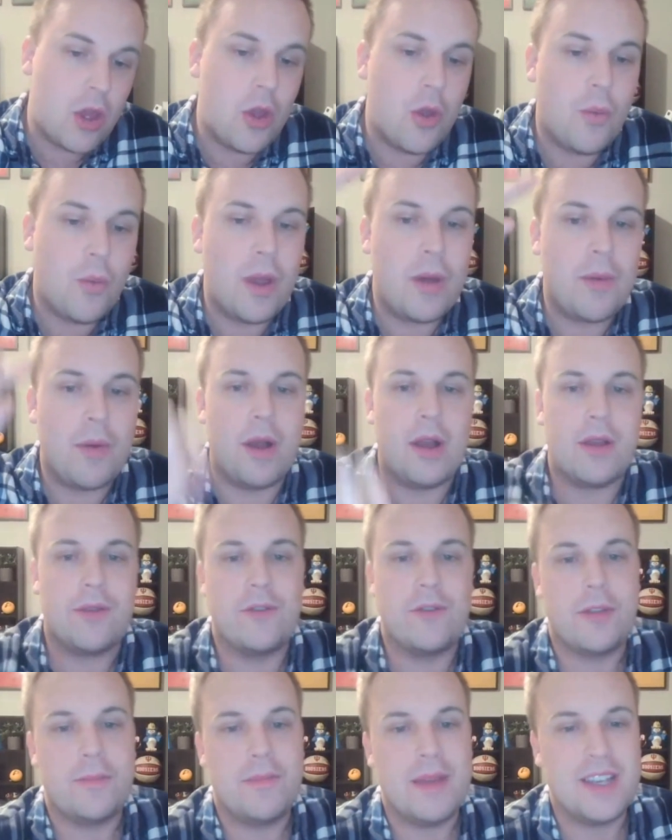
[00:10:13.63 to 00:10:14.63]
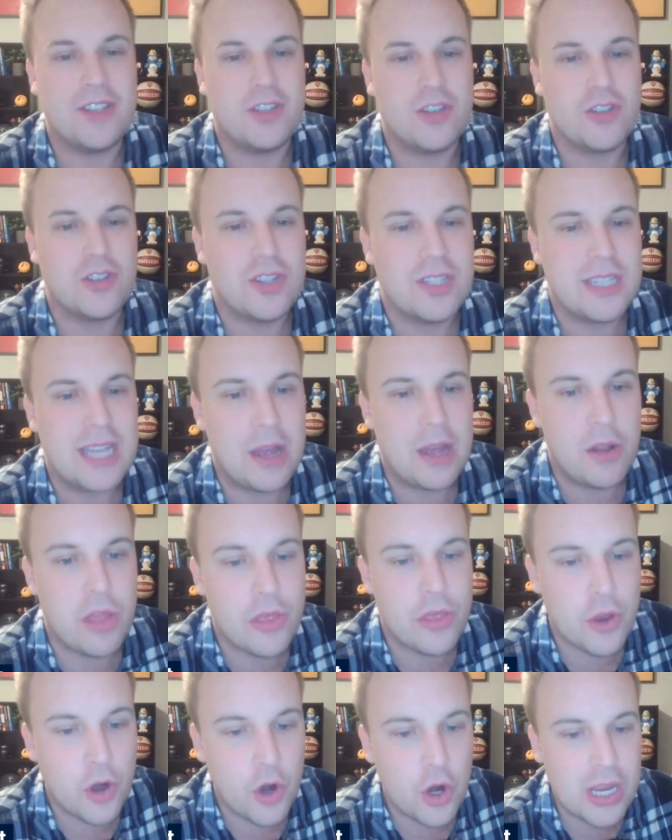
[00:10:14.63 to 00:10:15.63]
went wrong for the Pacers, down
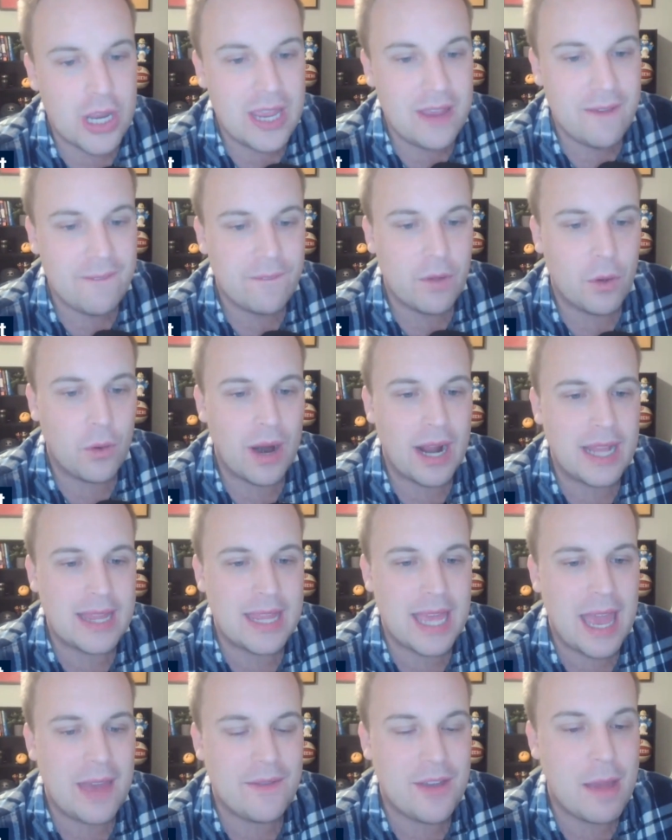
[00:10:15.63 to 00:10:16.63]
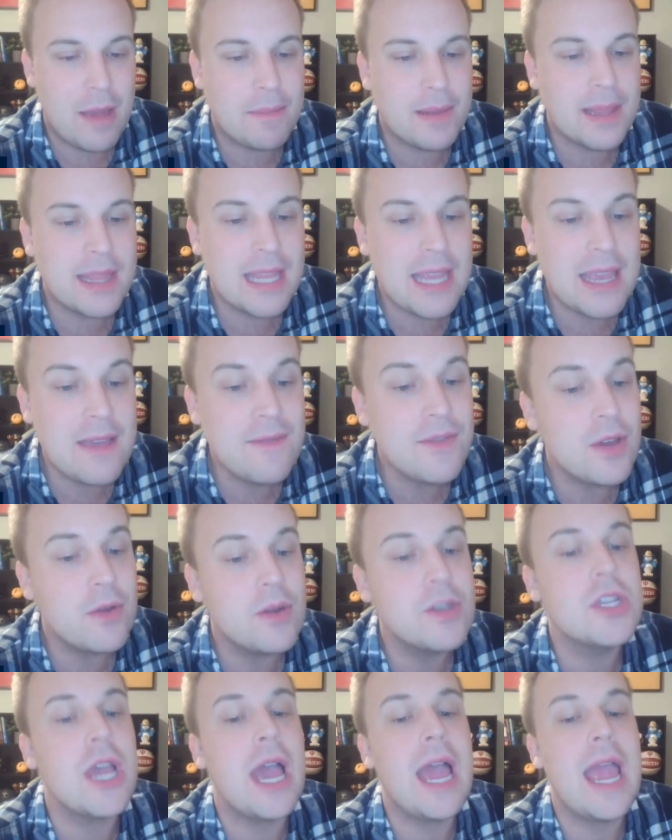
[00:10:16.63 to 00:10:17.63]
thirty-four at the half. I believe there
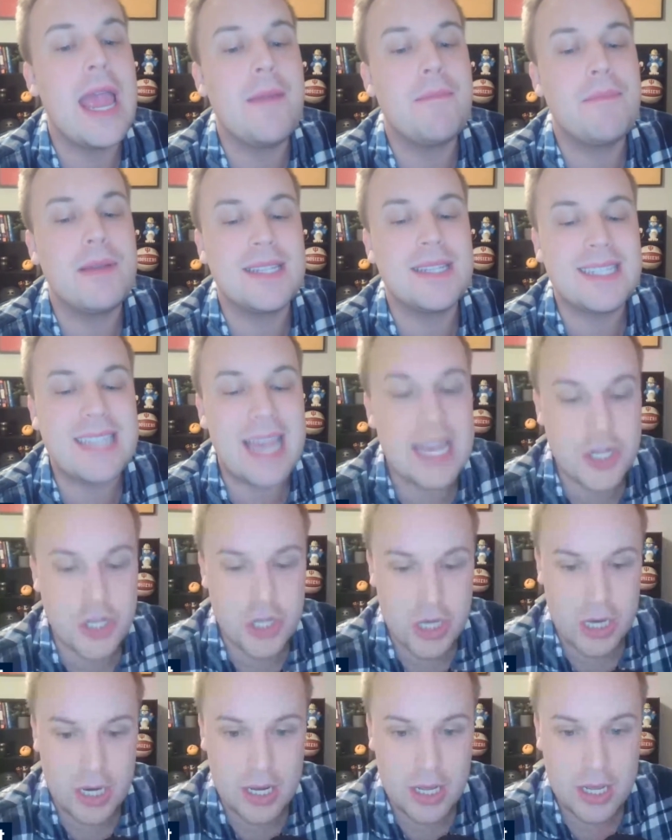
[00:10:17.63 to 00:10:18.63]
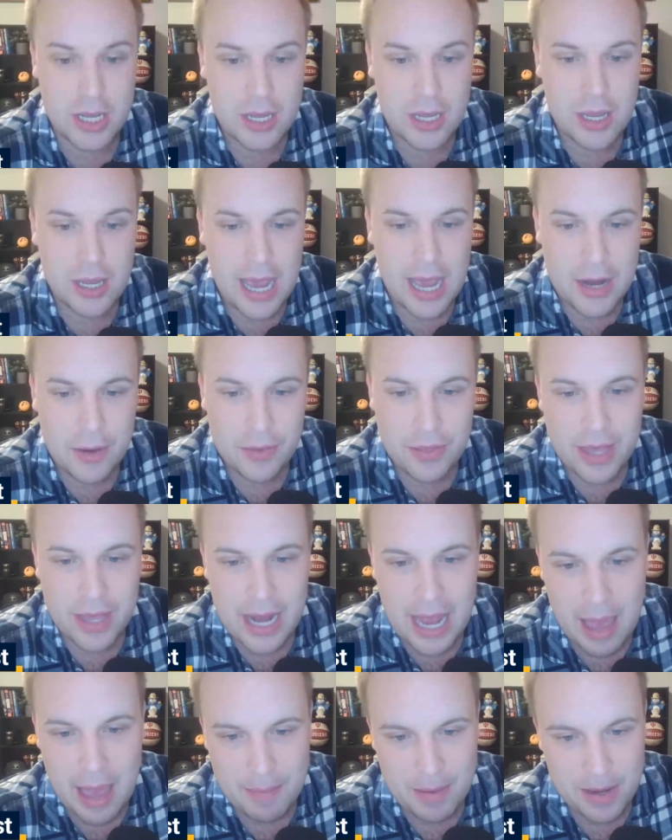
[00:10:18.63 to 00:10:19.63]
was a possession. I don't think it
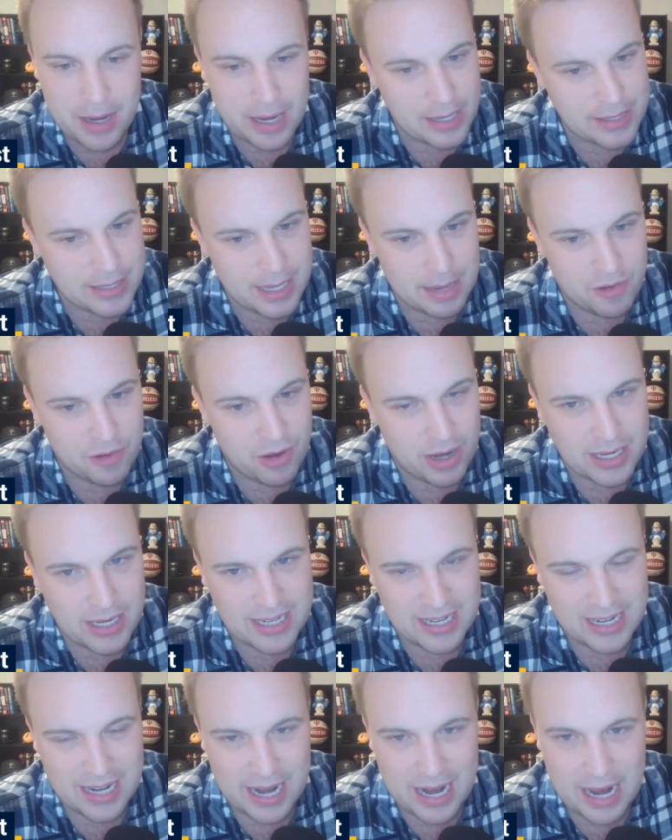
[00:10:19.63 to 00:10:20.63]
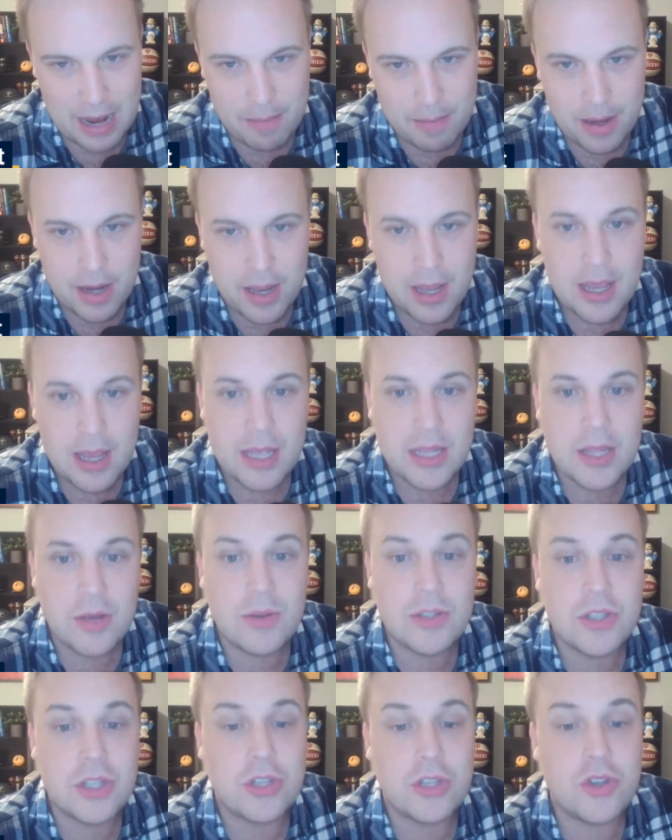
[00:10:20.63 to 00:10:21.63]
happened. Yes, I am correct. It did not happen. There
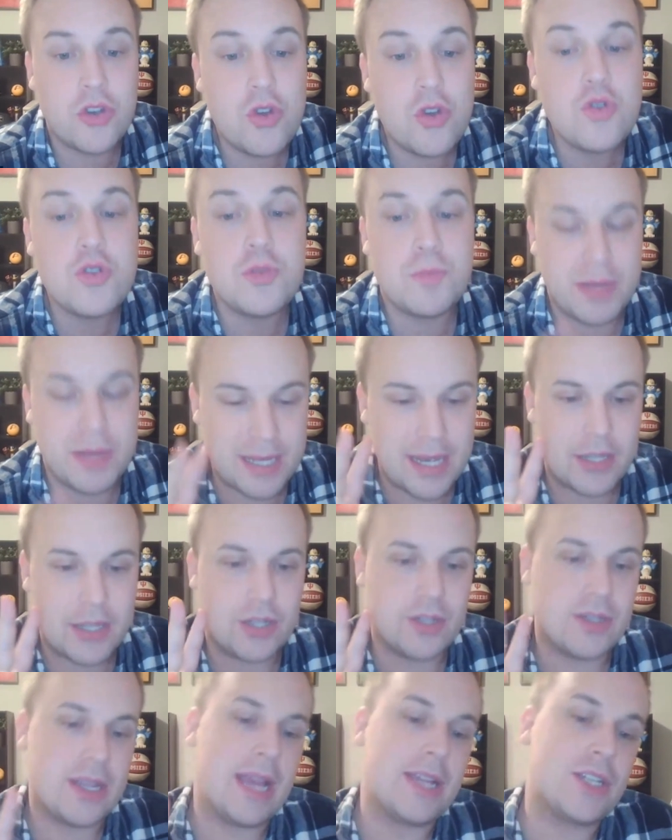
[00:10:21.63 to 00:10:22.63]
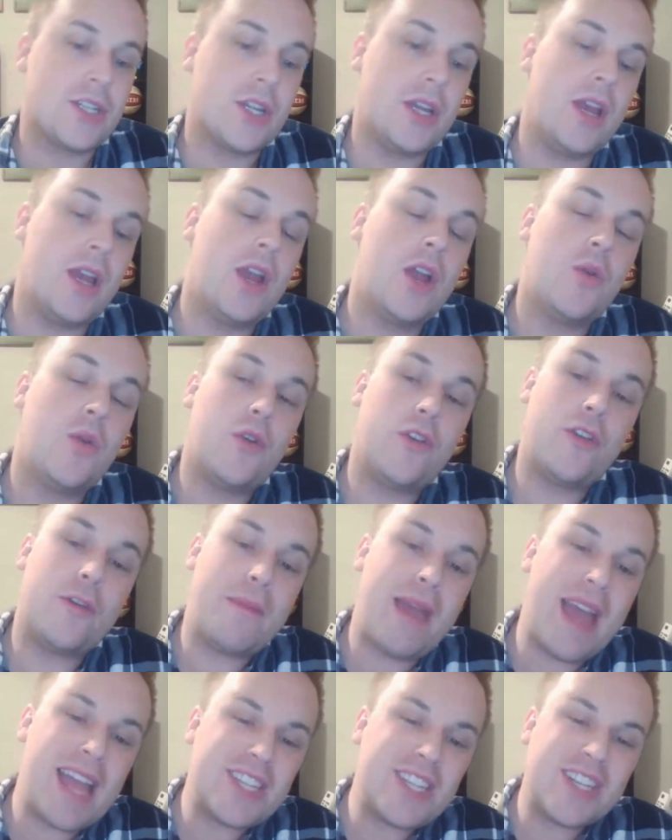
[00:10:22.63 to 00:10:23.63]
was two possessions, actually, where the
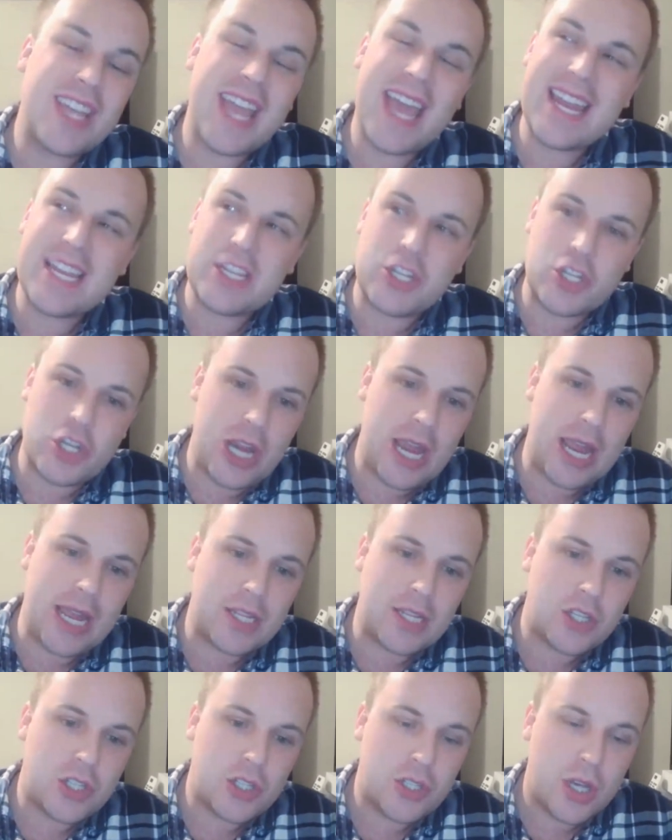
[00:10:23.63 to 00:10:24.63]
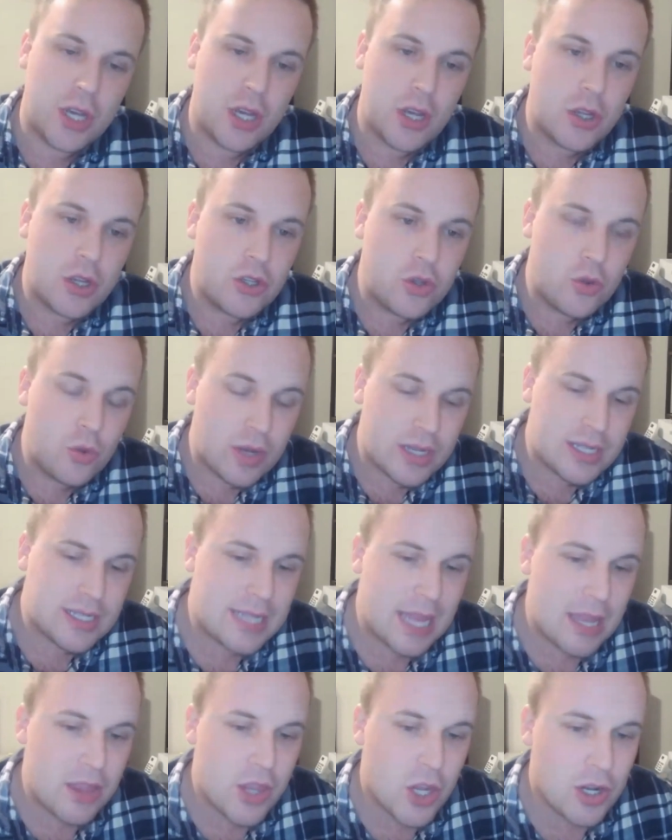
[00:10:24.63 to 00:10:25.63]
Magic had a chance to
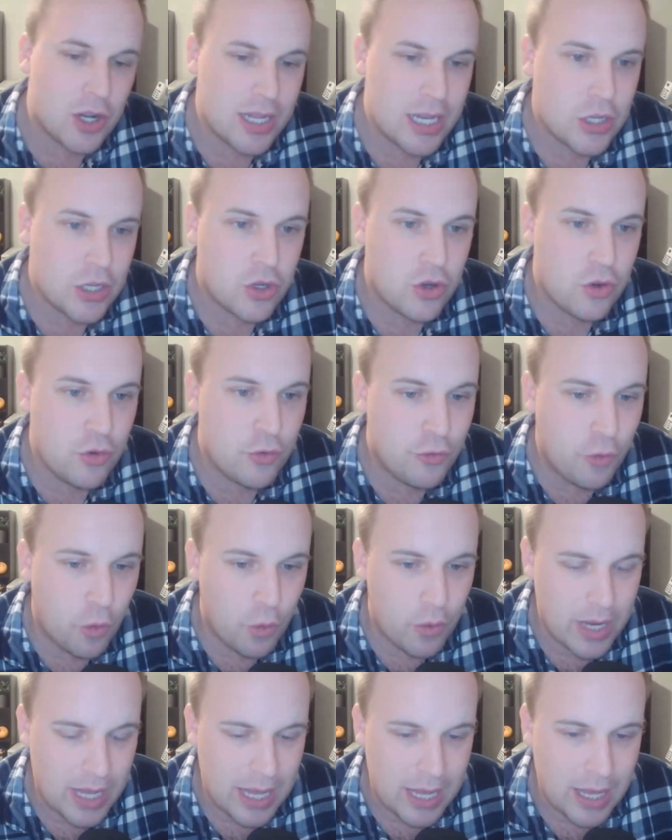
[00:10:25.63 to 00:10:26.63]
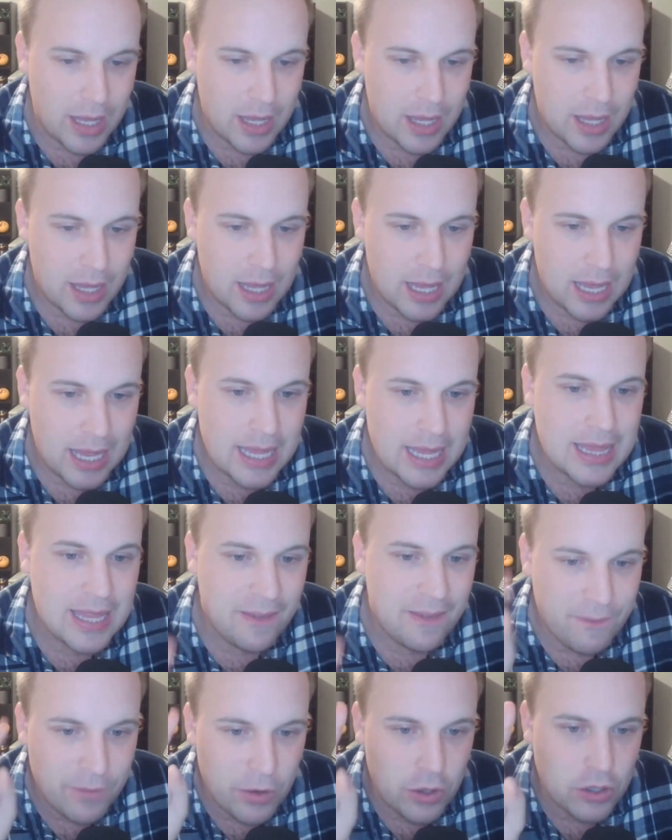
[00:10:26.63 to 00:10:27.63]
extend their lead to forty in the
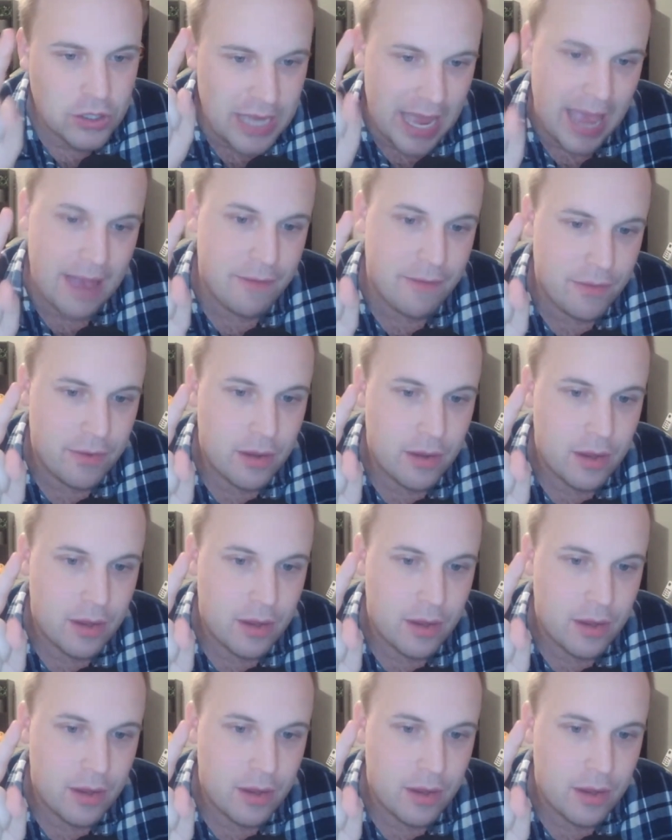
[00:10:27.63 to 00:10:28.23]
first half